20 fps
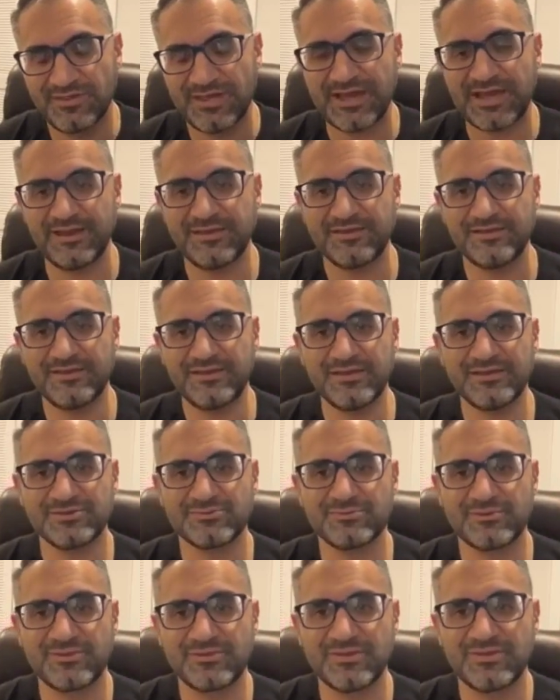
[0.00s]
that
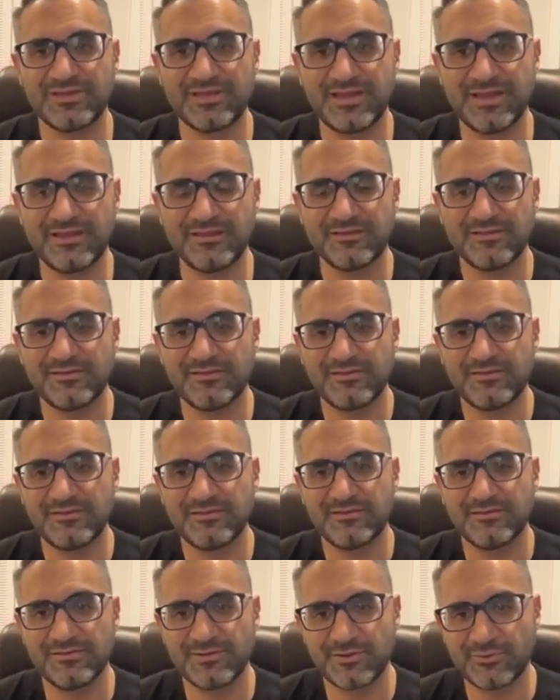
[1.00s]
is within that
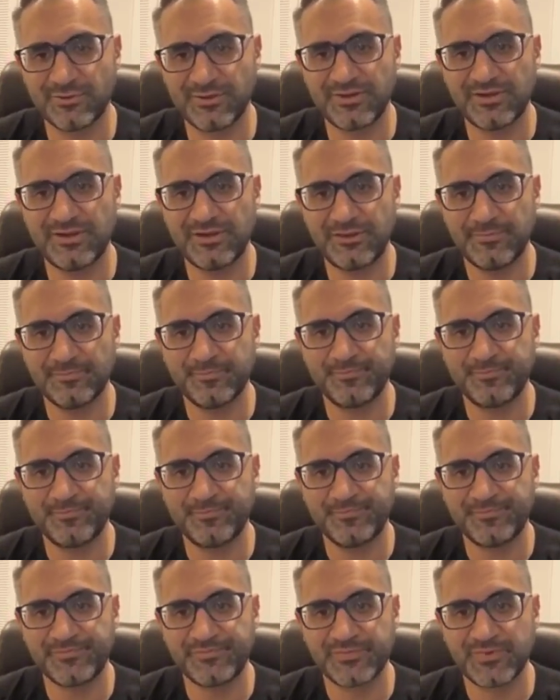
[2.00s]
liquidity,
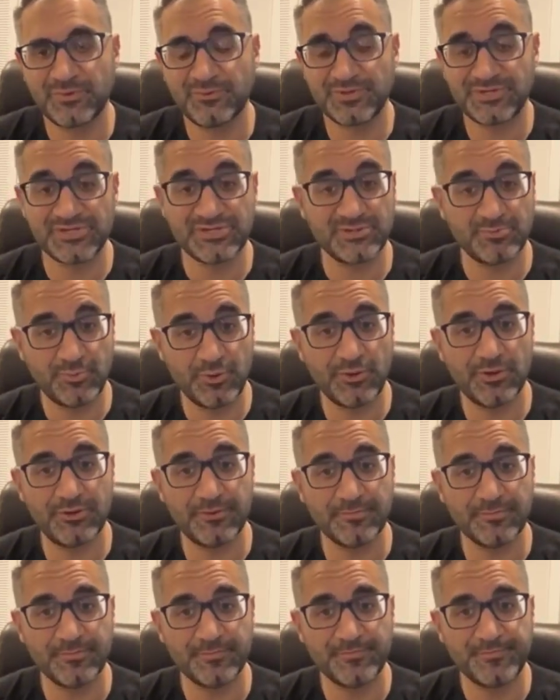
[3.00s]
which is
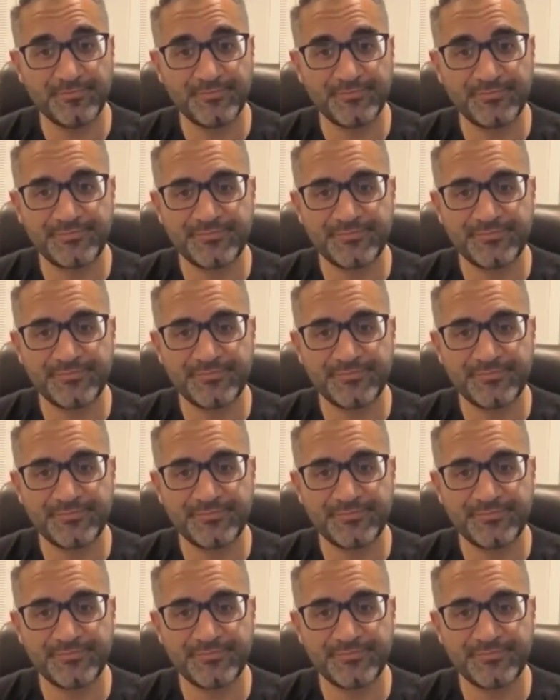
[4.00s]
important.